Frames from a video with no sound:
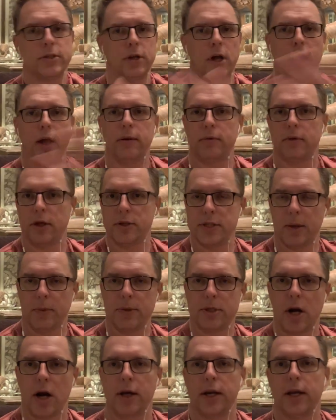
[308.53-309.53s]
not because they were
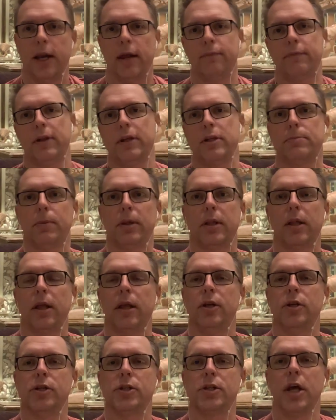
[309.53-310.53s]
targeting Netflix, but
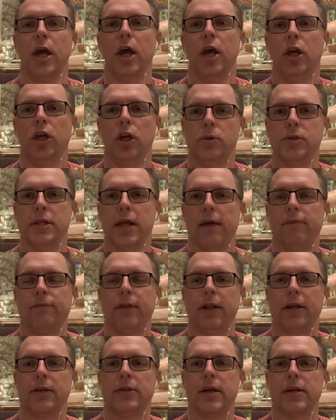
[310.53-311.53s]
they just used
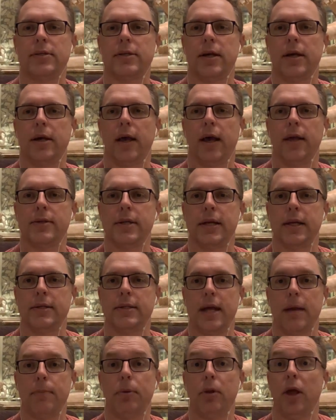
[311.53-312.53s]
Netflix as an
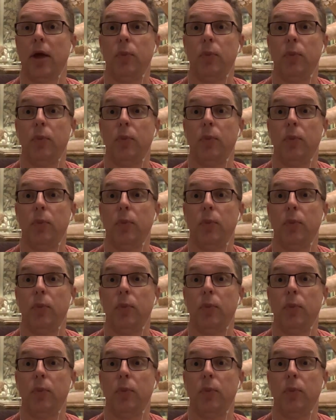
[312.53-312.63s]
example.